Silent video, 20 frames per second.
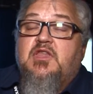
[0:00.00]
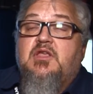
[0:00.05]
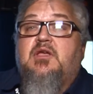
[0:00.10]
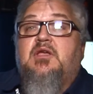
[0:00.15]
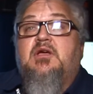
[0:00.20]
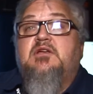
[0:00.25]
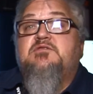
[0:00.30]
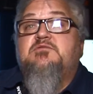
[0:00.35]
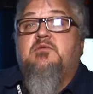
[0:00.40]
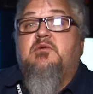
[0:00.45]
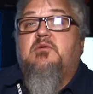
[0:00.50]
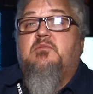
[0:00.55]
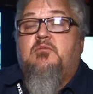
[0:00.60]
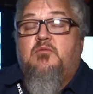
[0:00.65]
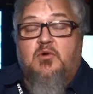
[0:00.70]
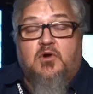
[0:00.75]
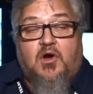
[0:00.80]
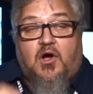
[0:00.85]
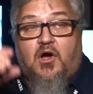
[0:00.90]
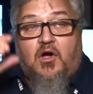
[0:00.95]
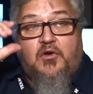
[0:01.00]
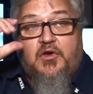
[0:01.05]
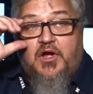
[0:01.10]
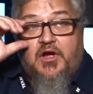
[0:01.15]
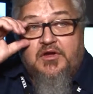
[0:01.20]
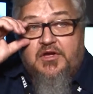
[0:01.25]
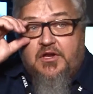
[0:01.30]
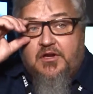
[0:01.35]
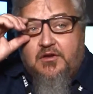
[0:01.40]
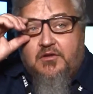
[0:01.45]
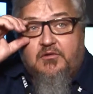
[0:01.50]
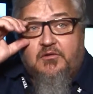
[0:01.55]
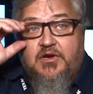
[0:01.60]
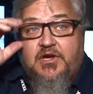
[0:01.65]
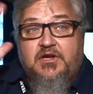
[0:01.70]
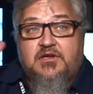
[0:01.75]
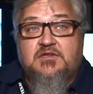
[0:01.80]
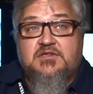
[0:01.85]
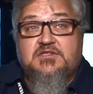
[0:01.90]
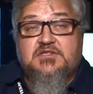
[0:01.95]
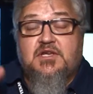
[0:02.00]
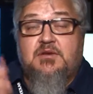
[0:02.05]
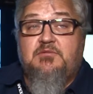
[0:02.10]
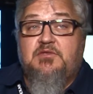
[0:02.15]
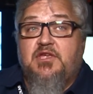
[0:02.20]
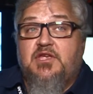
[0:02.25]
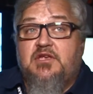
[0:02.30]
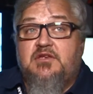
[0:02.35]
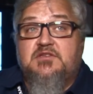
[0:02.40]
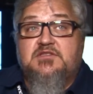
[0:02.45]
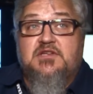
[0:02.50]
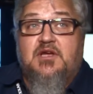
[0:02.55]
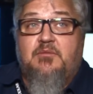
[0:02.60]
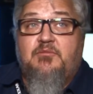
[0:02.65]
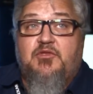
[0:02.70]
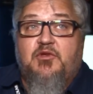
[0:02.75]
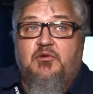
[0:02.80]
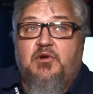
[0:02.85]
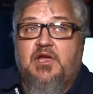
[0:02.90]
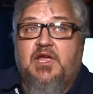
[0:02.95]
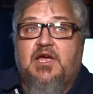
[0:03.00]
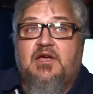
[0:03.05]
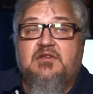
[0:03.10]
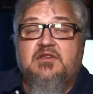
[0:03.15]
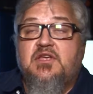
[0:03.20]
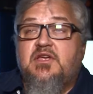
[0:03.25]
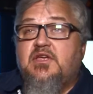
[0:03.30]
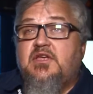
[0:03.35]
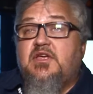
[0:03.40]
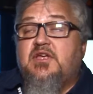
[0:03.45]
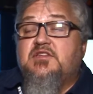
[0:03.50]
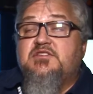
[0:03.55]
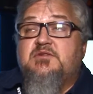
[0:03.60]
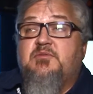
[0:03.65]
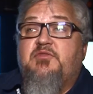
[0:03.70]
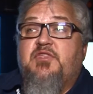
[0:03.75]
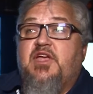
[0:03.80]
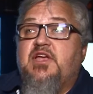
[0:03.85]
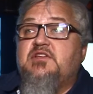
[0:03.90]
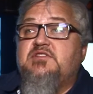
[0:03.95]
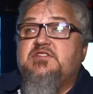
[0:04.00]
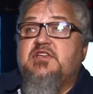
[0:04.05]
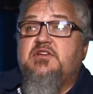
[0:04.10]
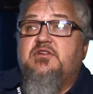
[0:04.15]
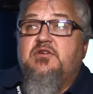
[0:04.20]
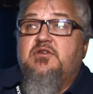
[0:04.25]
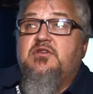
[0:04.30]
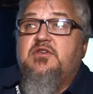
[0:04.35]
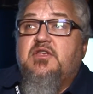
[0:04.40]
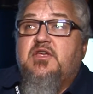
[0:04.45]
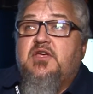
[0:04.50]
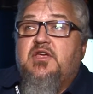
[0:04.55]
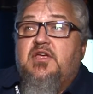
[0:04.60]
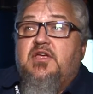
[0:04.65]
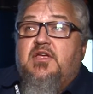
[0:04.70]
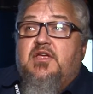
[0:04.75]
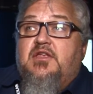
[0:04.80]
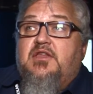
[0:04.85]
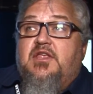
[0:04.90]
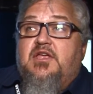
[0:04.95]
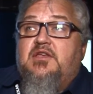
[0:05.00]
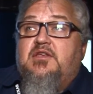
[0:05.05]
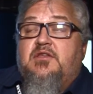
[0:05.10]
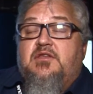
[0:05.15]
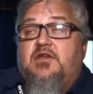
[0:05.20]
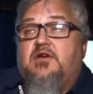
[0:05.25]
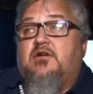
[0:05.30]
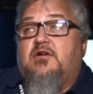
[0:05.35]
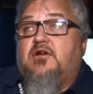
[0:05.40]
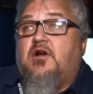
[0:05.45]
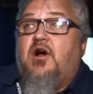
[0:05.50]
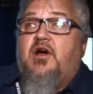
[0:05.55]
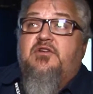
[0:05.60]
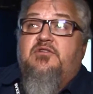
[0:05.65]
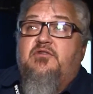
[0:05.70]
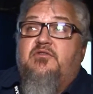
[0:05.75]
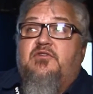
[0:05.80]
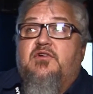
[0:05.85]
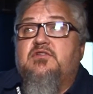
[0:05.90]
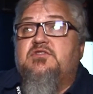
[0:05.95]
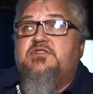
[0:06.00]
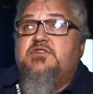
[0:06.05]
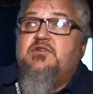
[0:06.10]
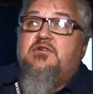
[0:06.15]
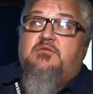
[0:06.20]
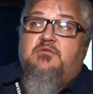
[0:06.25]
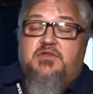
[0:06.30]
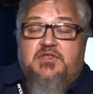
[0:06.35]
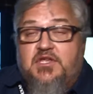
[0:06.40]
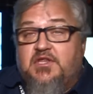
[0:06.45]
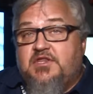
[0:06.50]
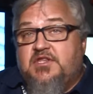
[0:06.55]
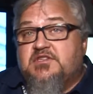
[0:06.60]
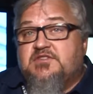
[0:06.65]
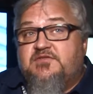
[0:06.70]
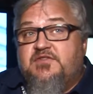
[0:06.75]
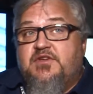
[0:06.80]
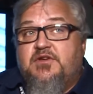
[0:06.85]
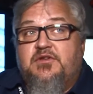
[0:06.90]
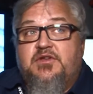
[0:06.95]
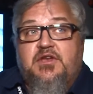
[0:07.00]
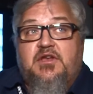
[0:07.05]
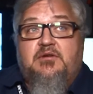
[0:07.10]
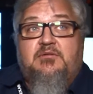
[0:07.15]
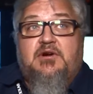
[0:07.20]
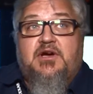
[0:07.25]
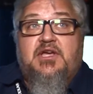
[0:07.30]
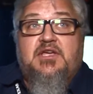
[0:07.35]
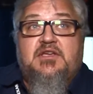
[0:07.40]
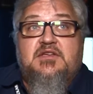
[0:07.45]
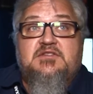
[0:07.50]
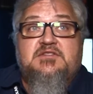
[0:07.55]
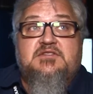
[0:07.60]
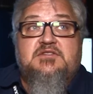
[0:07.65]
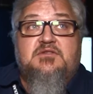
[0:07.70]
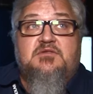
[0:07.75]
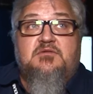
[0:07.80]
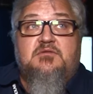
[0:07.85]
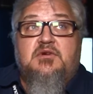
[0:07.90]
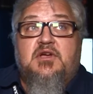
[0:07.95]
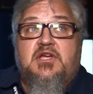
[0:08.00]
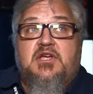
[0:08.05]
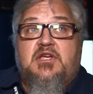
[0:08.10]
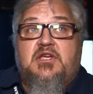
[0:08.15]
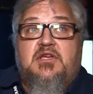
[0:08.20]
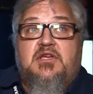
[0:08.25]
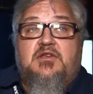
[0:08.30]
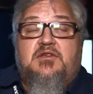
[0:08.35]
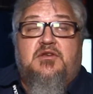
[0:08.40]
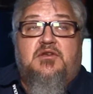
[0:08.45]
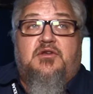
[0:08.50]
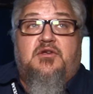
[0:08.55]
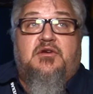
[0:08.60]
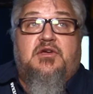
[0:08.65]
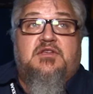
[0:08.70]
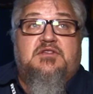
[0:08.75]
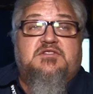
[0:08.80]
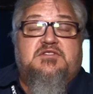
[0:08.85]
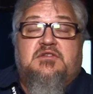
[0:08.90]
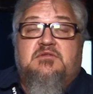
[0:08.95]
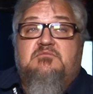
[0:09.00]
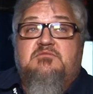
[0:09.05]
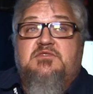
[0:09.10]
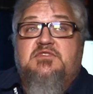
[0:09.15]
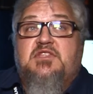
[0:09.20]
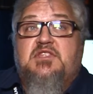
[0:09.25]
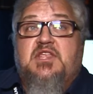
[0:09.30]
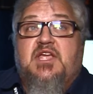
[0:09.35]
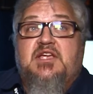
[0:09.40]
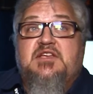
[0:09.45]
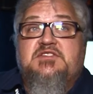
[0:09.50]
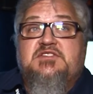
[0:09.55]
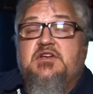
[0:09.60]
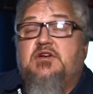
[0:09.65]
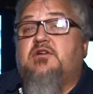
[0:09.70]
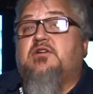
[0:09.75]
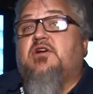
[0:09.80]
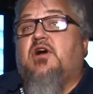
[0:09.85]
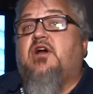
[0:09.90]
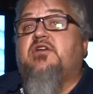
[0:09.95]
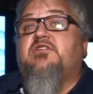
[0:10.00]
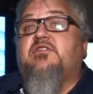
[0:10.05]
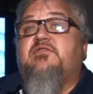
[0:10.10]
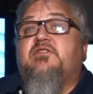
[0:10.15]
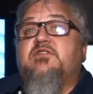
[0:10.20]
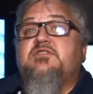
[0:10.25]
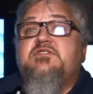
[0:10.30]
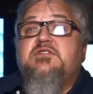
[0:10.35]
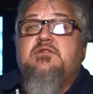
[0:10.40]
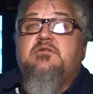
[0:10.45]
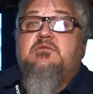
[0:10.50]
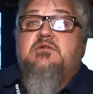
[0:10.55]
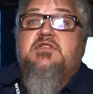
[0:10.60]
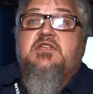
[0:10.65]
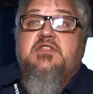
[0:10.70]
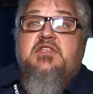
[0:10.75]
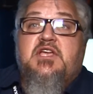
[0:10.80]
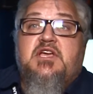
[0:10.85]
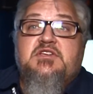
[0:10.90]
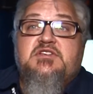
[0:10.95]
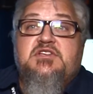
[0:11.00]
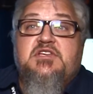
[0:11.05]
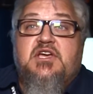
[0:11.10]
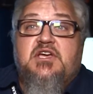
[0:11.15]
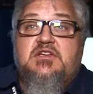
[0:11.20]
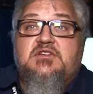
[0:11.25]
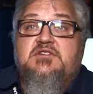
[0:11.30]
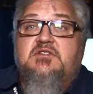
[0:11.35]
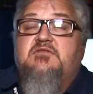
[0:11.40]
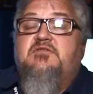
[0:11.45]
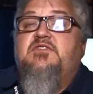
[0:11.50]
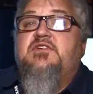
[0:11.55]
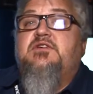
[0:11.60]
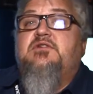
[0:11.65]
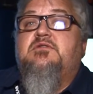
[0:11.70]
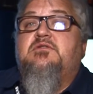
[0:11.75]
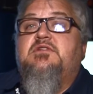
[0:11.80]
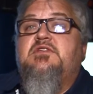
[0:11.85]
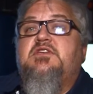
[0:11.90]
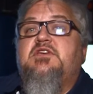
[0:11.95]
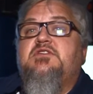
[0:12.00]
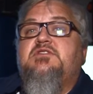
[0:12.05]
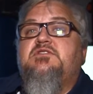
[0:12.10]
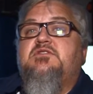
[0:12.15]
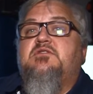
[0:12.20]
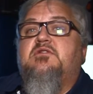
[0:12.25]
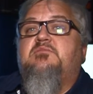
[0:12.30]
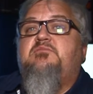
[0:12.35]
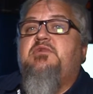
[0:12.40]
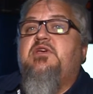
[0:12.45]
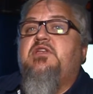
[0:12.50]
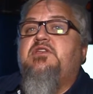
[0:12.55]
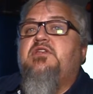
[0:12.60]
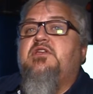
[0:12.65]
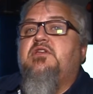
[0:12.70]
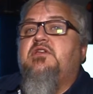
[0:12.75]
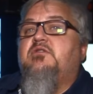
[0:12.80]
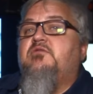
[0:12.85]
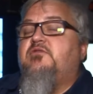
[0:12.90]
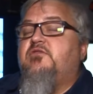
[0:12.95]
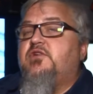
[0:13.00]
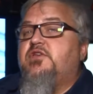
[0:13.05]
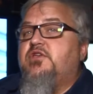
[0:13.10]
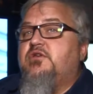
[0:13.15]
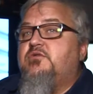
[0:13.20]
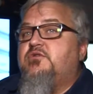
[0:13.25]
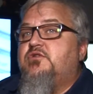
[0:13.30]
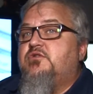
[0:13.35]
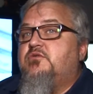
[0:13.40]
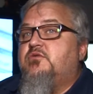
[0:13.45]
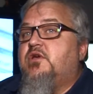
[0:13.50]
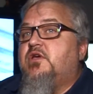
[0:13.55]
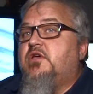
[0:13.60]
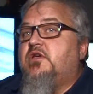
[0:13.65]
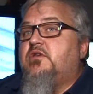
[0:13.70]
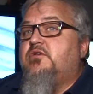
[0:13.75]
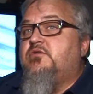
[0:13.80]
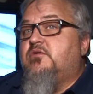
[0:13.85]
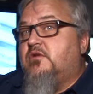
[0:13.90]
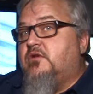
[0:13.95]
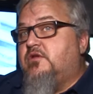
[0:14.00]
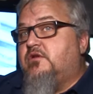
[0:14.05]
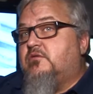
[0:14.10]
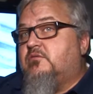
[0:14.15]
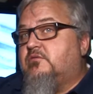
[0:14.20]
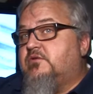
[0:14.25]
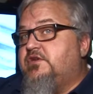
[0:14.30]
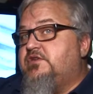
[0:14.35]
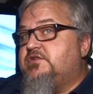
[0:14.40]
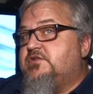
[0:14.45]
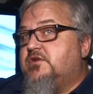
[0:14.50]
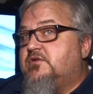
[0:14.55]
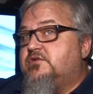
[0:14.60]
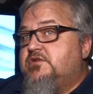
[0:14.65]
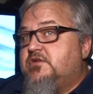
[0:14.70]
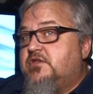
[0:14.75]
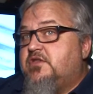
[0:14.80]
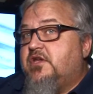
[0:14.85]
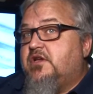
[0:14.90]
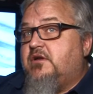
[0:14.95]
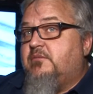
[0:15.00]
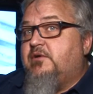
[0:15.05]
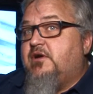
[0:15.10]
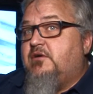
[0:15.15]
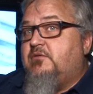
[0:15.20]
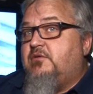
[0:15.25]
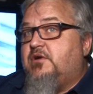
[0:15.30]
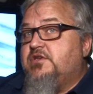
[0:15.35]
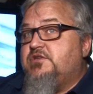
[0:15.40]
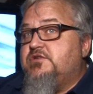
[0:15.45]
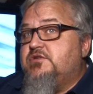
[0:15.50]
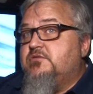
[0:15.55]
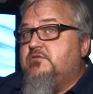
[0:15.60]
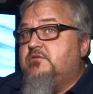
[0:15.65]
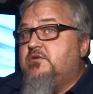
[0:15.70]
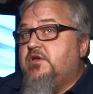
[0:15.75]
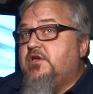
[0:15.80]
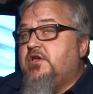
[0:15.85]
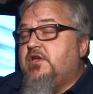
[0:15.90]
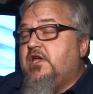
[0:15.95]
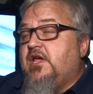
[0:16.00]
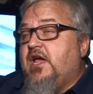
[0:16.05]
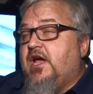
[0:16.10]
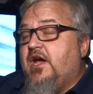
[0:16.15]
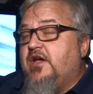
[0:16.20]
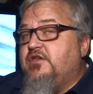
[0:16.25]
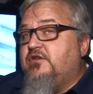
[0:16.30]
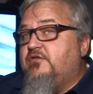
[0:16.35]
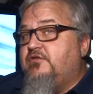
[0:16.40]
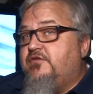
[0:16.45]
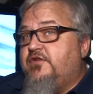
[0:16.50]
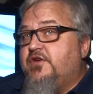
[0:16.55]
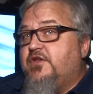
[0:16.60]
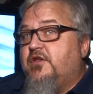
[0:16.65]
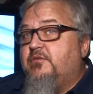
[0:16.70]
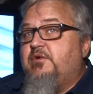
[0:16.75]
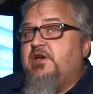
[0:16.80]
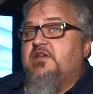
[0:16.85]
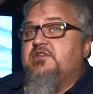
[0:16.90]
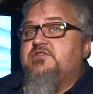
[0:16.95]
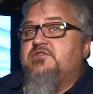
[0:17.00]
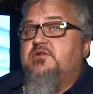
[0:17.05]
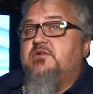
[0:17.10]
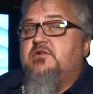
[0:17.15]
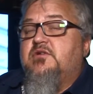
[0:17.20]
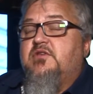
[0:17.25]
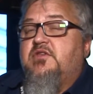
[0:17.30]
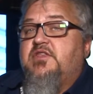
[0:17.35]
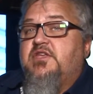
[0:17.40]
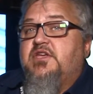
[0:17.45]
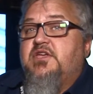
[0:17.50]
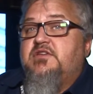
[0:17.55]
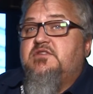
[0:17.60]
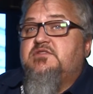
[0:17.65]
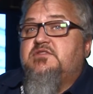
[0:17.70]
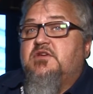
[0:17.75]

because we're all not going to agree on the same thing, because I'm throwing out some things that are controversial within this field anyway, as to do it, some things that are controversial within the education field, to get your opinion and for you to do a little research and think about how you feel about certain things.